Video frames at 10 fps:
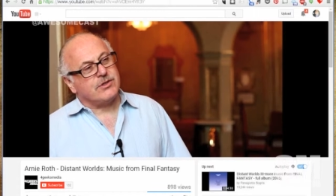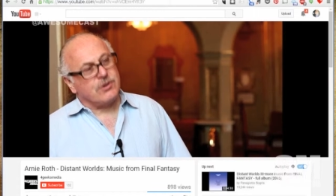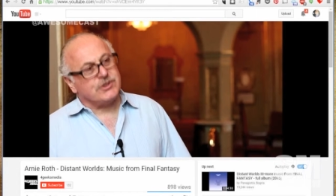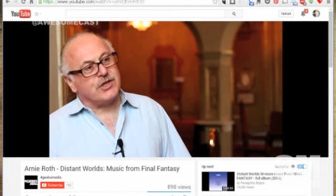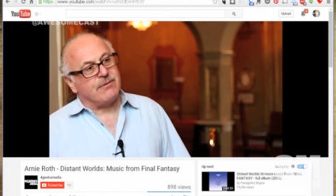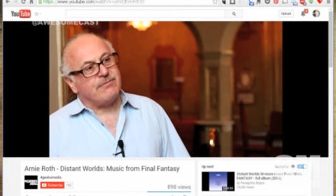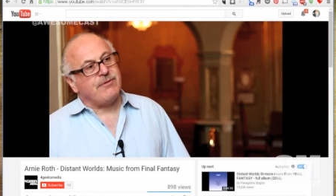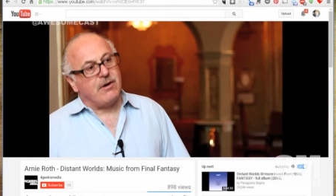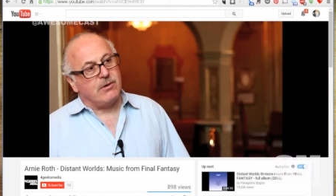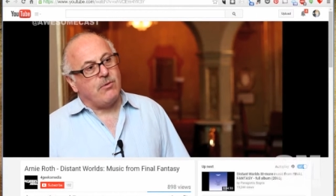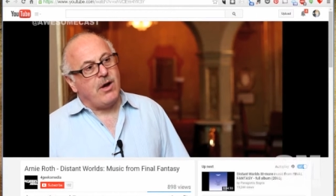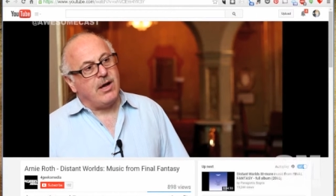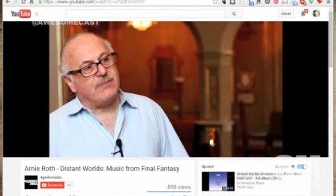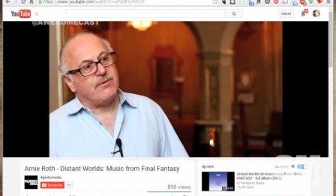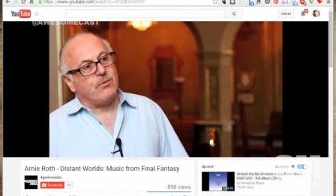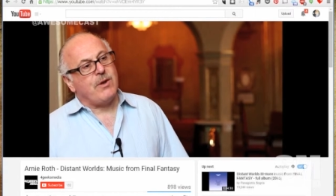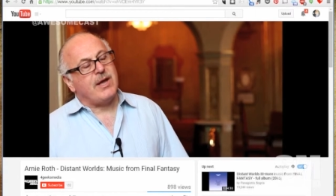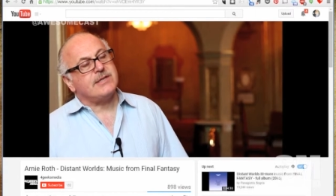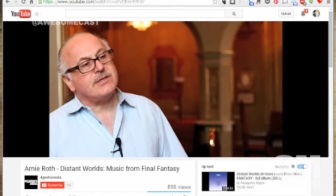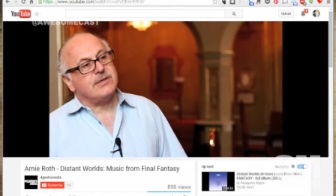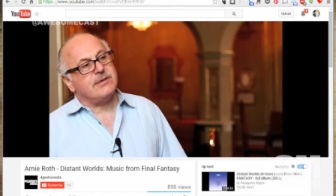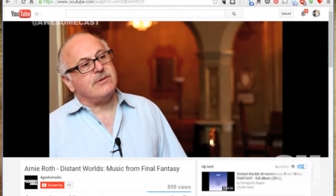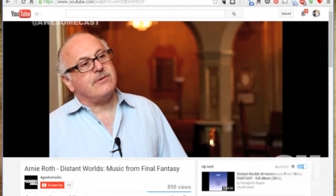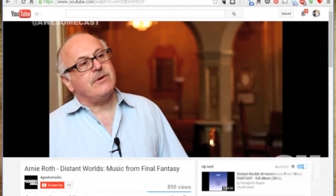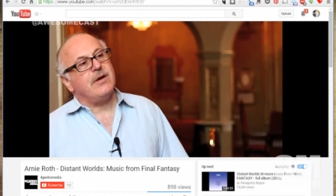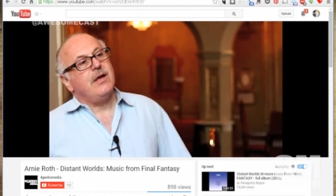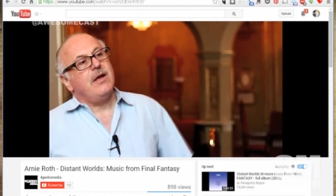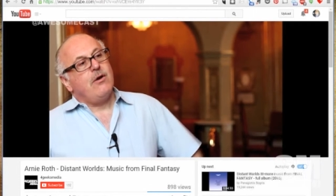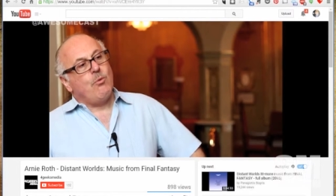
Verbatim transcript: um, launched the first